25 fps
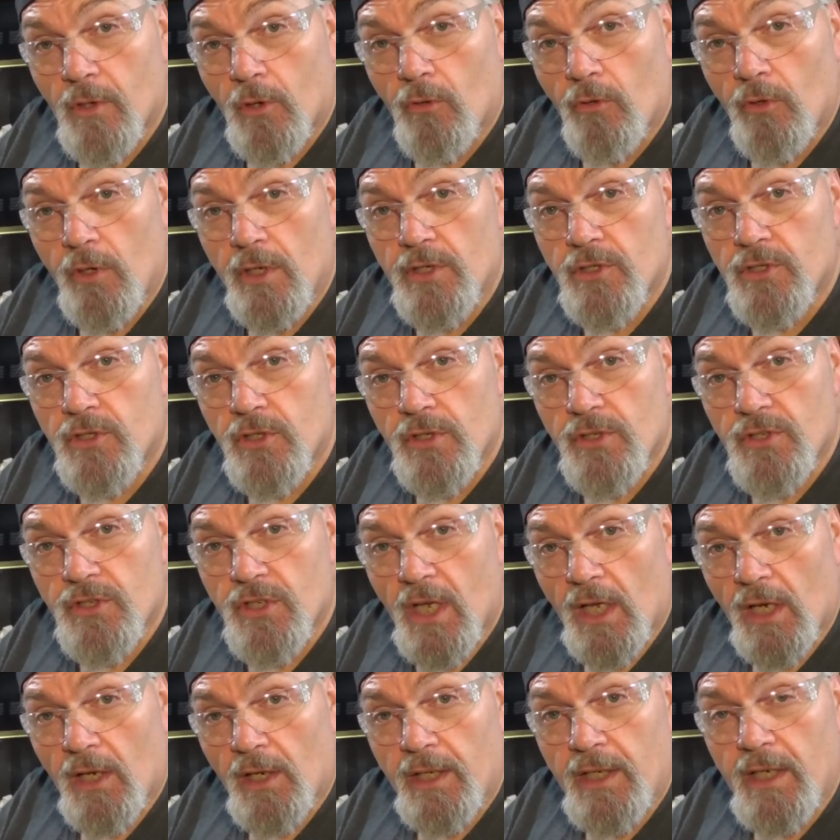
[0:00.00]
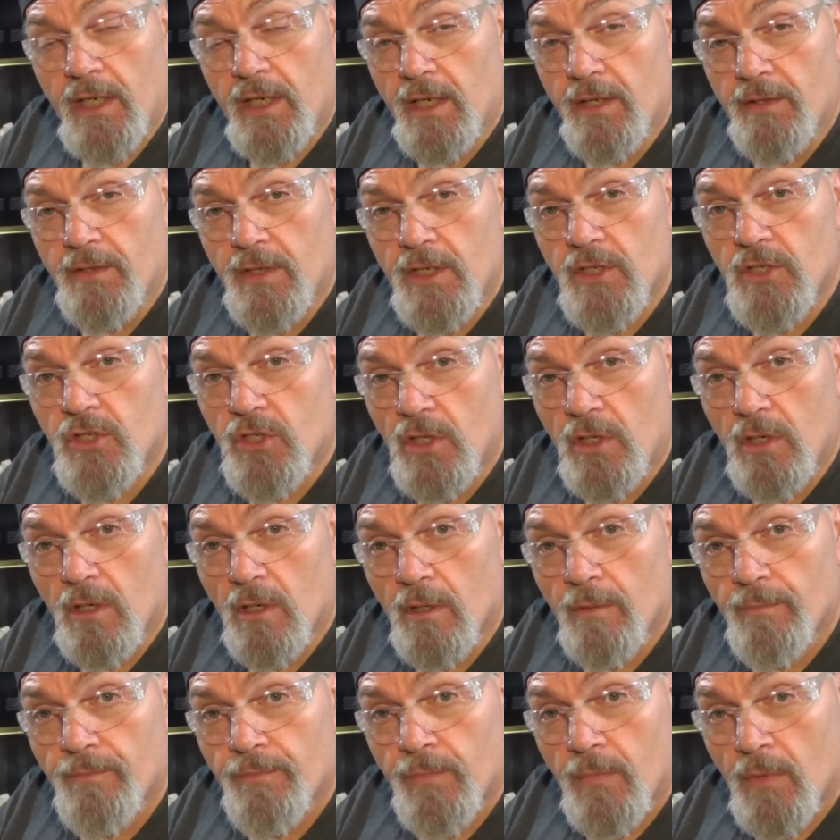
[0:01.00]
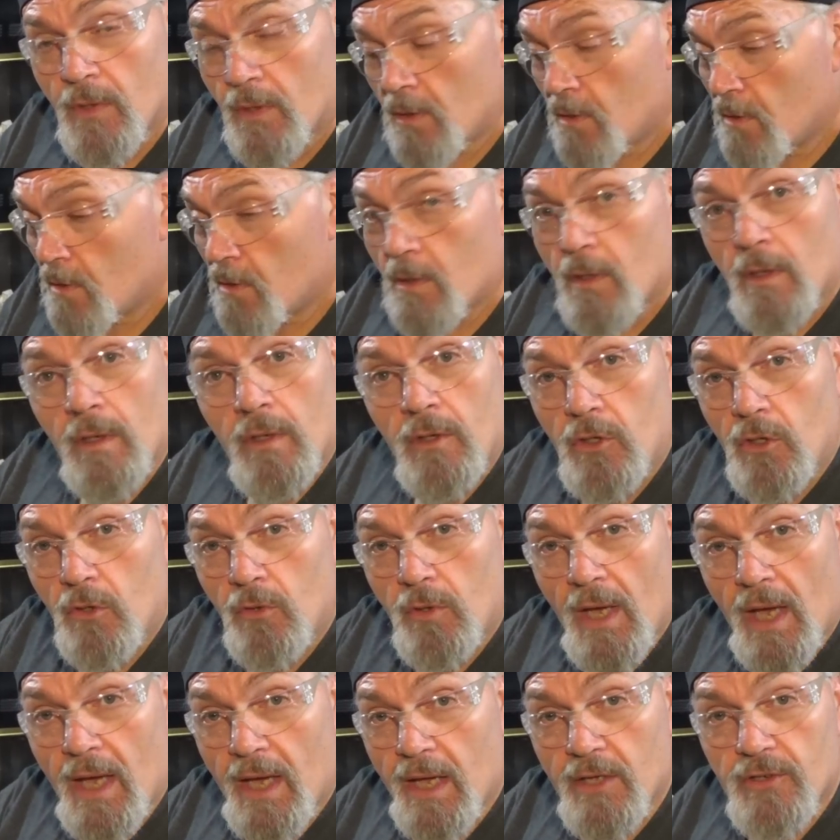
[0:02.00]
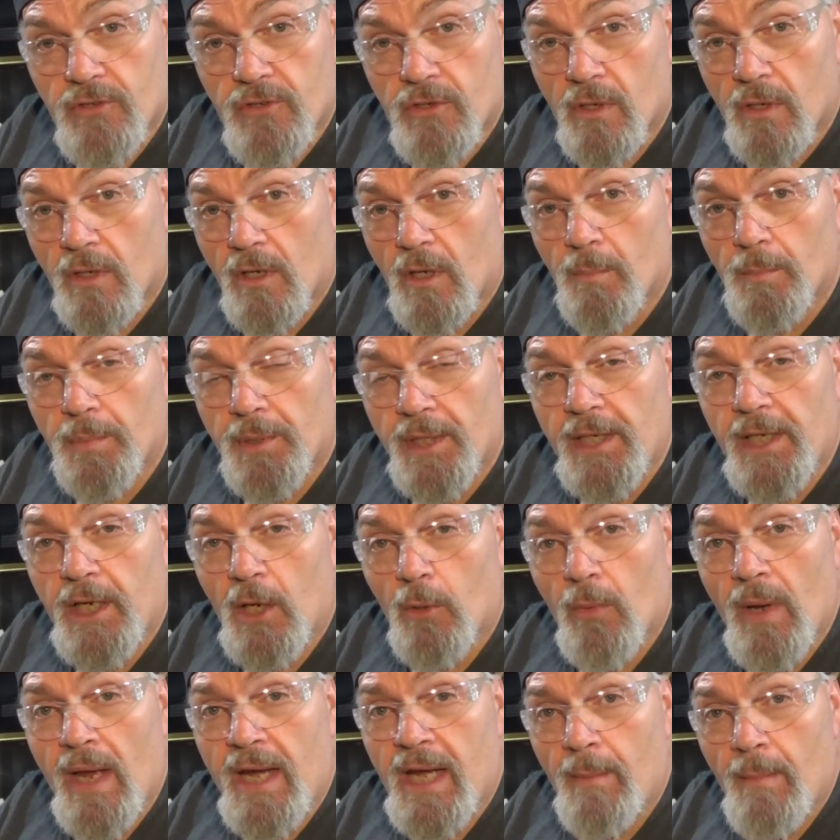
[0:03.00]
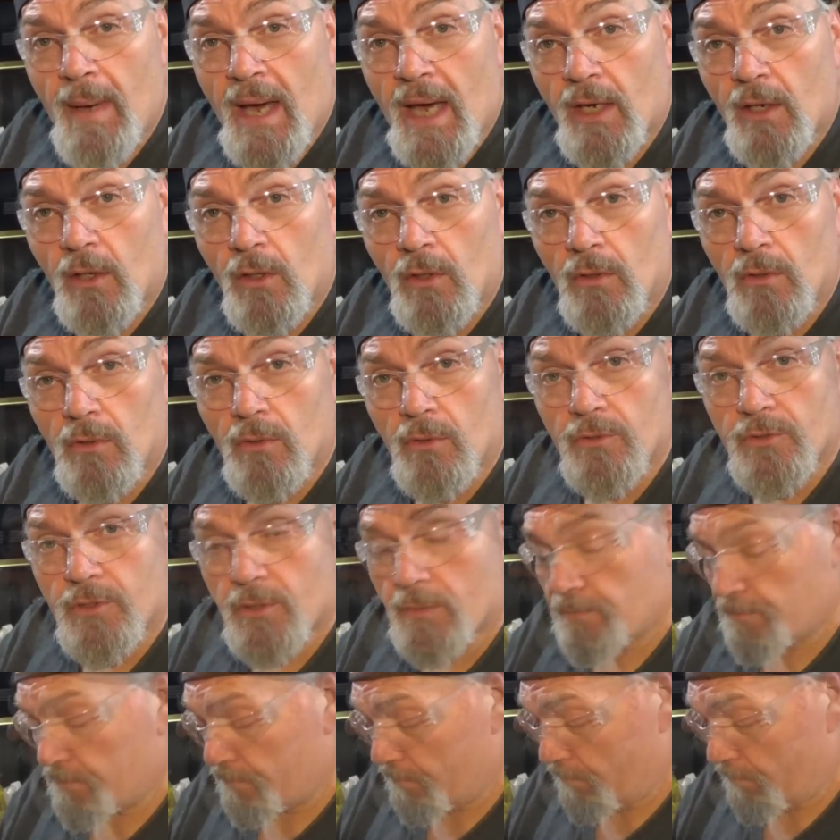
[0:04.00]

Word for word: the crunch settled in this year, you guys completely ran him out of holes.